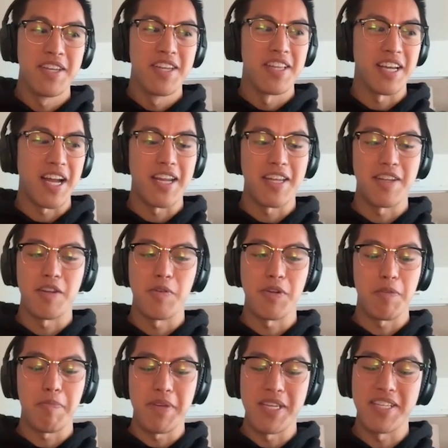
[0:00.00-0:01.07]
Like I didn't know what
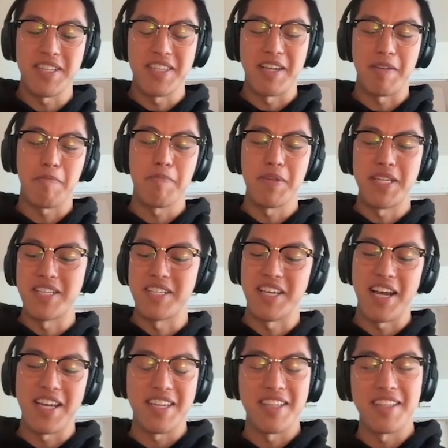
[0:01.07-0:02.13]
the PC like
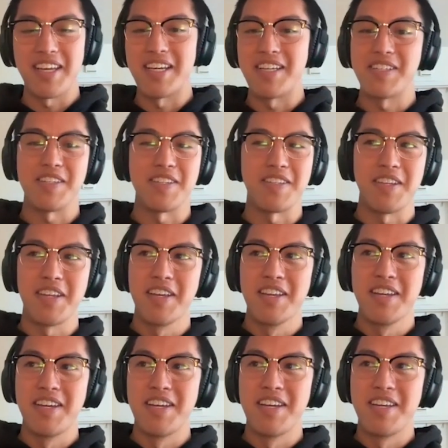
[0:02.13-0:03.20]
PCIe means, and
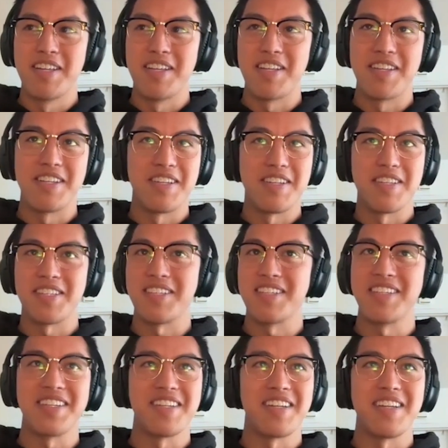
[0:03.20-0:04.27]
just
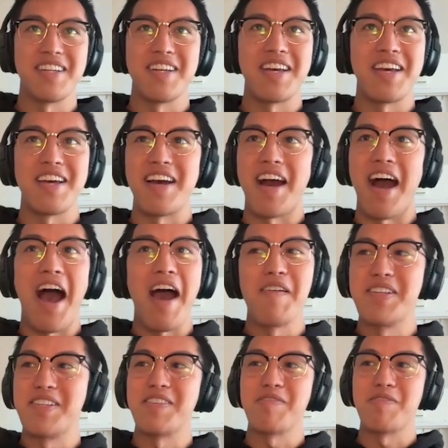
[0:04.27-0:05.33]
I
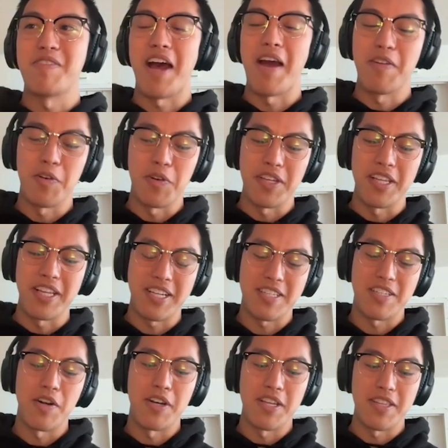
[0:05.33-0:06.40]
was just I totally like
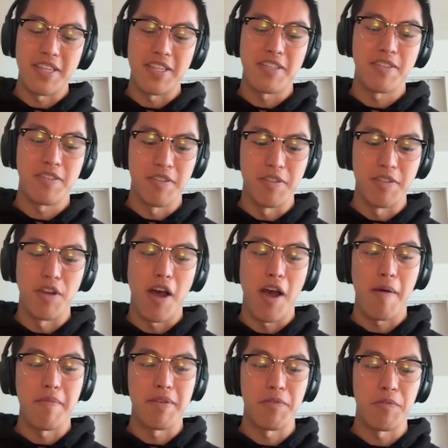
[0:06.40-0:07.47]
started this
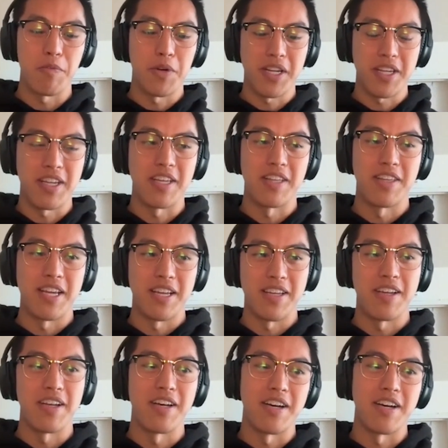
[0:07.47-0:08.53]
job and working in like
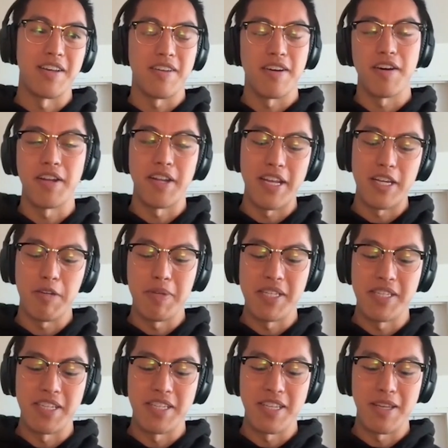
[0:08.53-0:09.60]
uh, on an
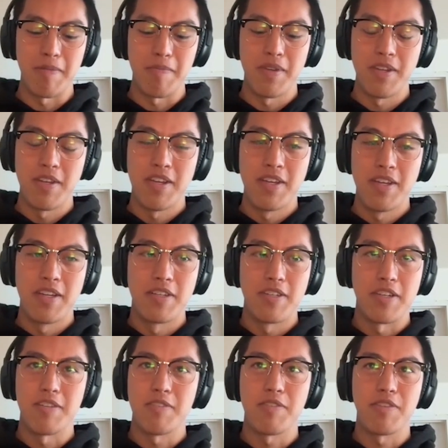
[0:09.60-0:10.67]
HPC team, mm-hmm.
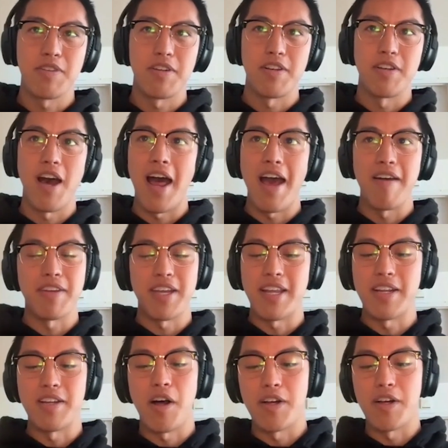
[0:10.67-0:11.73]
just not having any
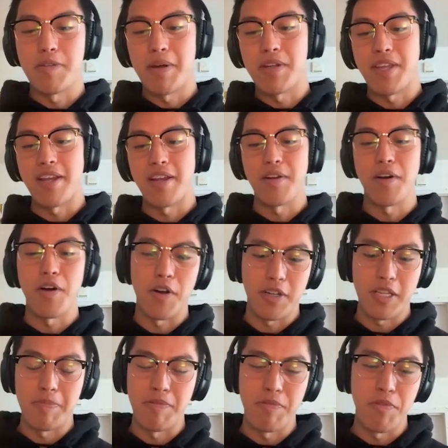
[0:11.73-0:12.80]
knowledge about that at all.
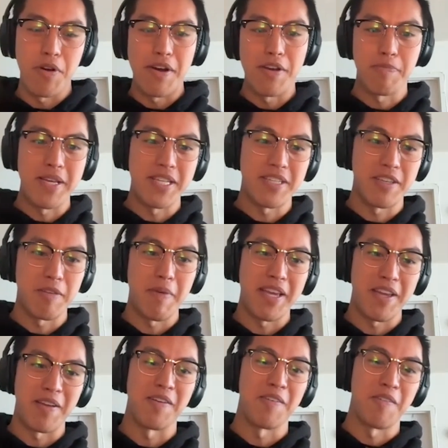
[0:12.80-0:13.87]
Because before I was basically
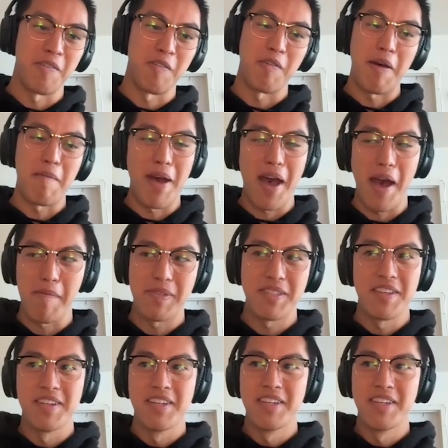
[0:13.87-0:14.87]
making web apps.